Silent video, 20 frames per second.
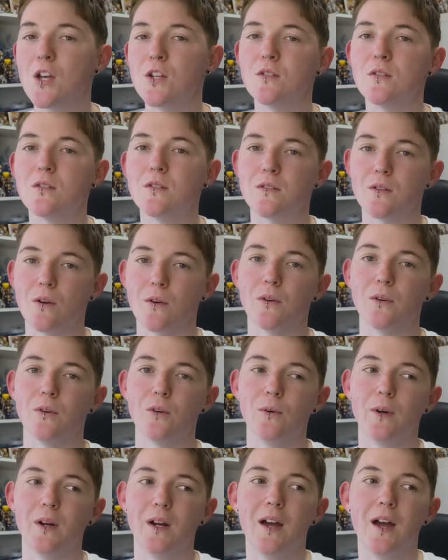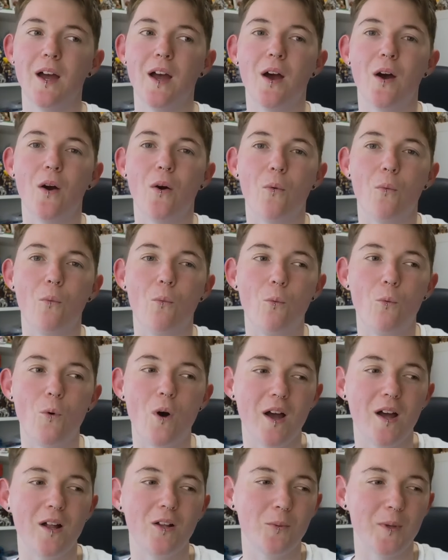So
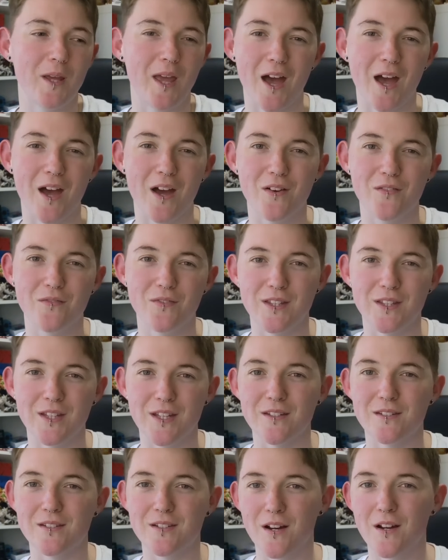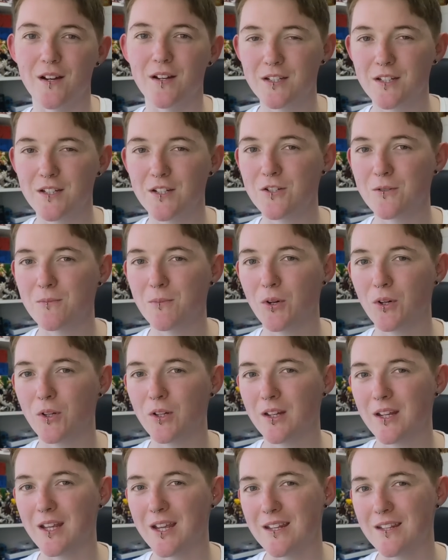while we have these dark
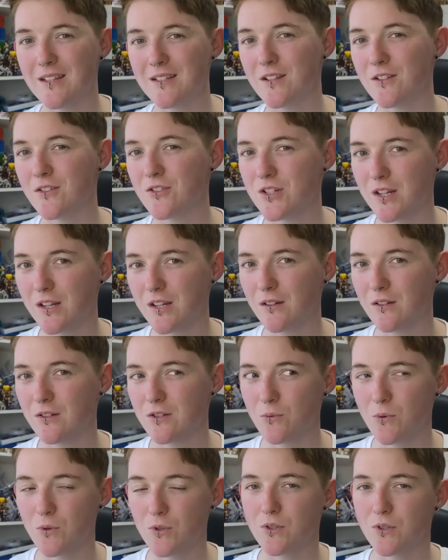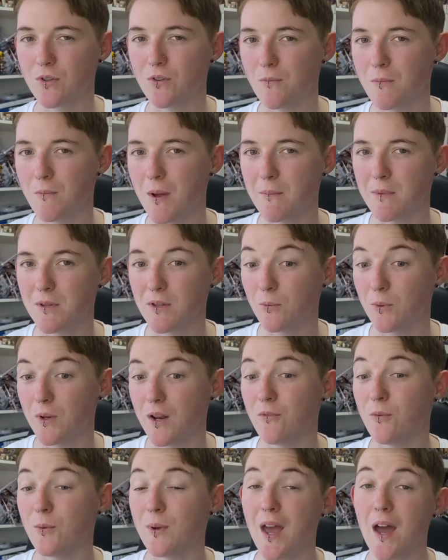Digimon, it is interesting to also remember that
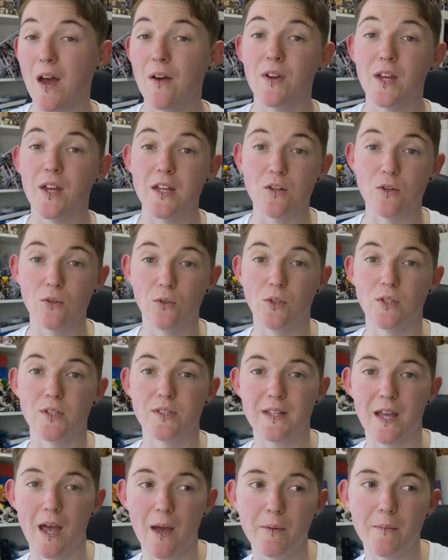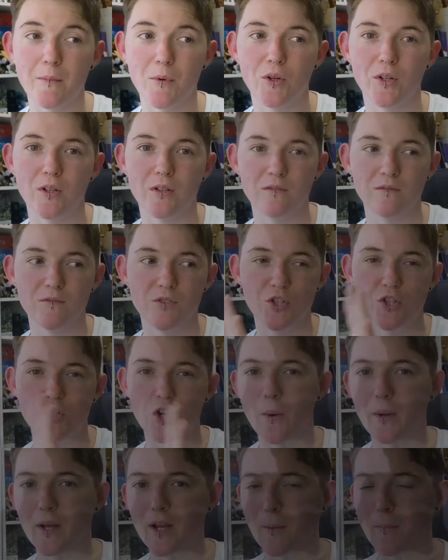whenever we have a GulusGammamon
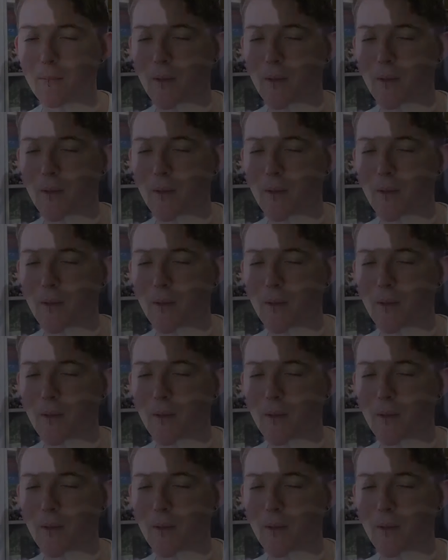showing